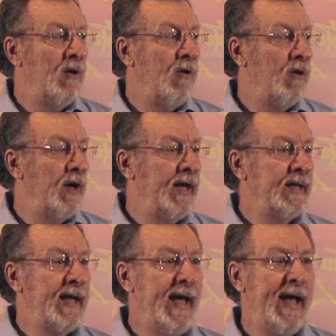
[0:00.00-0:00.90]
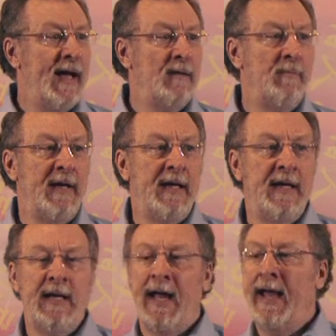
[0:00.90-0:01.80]
or it can
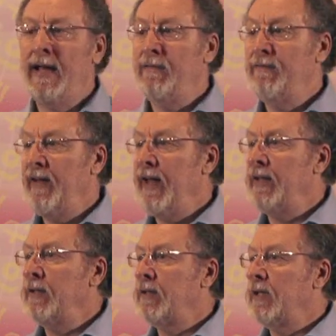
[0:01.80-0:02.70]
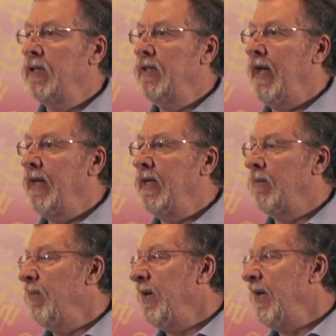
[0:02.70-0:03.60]
be an event
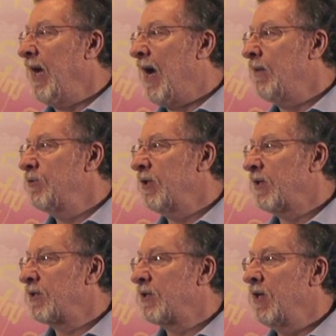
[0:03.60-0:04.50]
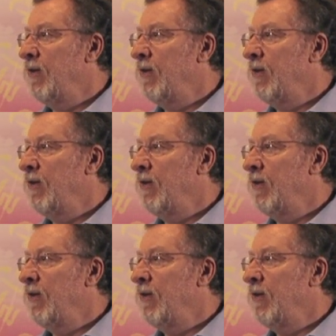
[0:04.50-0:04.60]
containing many objects